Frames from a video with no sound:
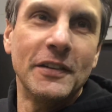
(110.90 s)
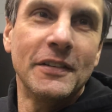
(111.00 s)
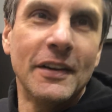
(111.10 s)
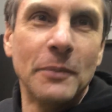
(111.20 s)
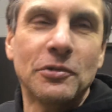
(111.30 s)

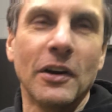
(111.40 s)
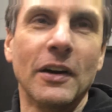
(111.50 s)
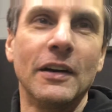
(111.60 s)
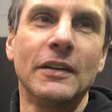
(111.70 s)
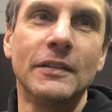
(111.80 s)
How does that
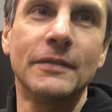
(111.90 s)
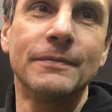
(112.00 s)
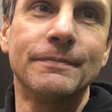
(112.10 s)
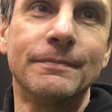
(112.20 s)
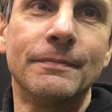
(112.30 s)
impact the
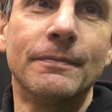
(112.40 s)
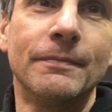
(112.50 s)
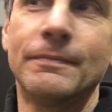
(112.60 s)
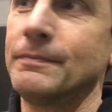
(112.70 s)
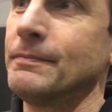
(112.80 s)
run game for
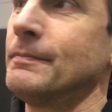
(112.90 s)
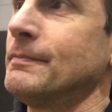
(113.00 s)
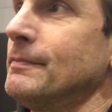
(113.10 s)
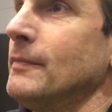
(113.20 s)
this season?